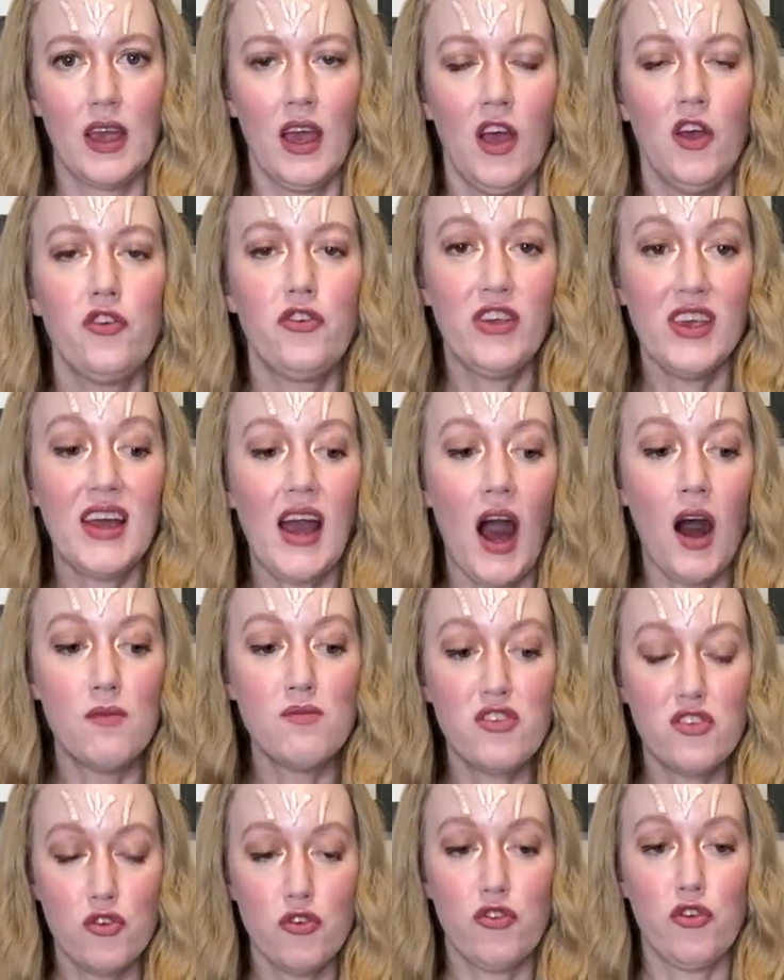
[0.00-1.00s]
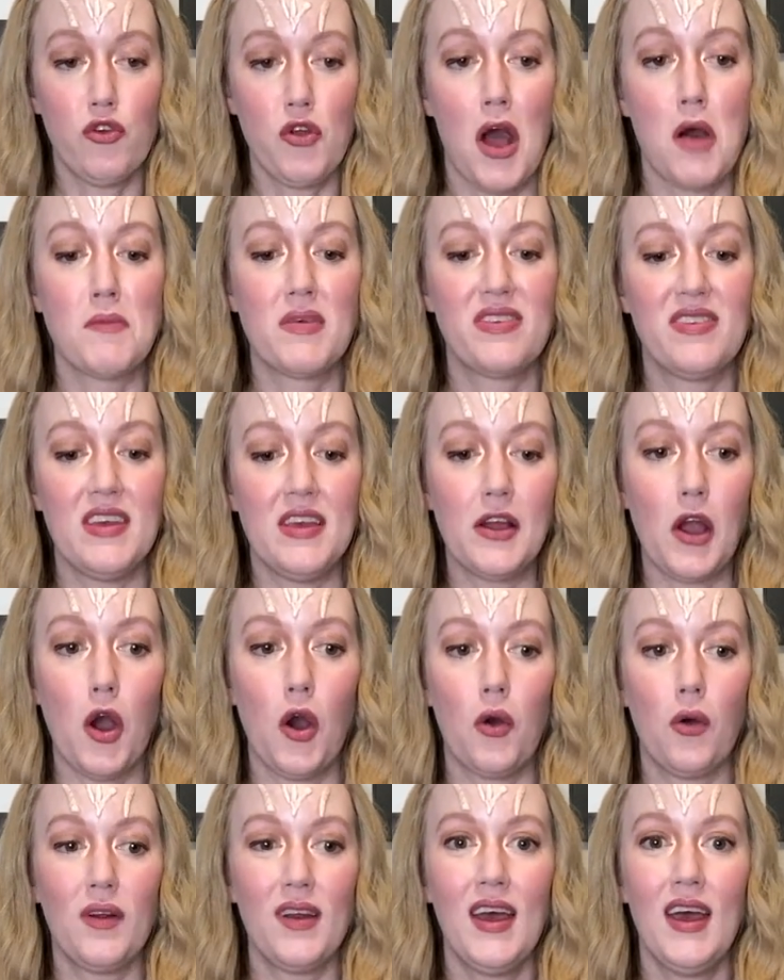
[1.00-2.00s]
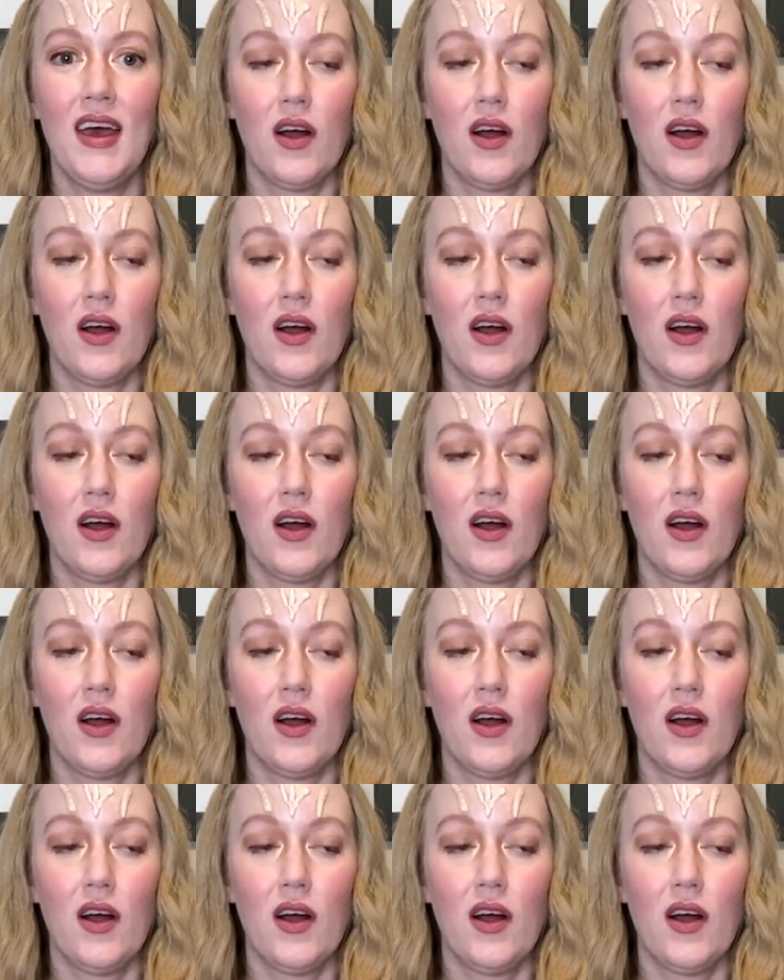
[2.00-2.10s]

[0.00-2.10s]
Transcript: She comes to Zonama Sekot